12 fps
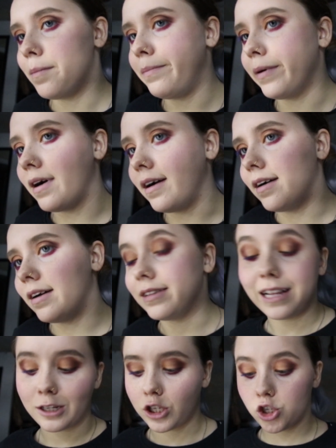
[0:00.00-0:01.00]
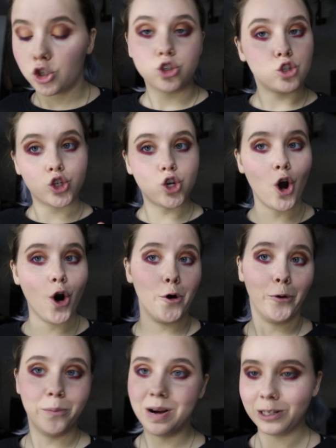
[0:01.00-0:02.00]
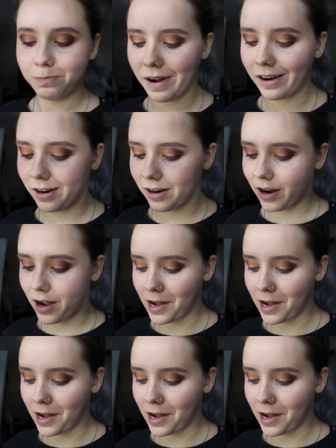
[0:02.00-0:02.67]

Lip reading: But that's so much better.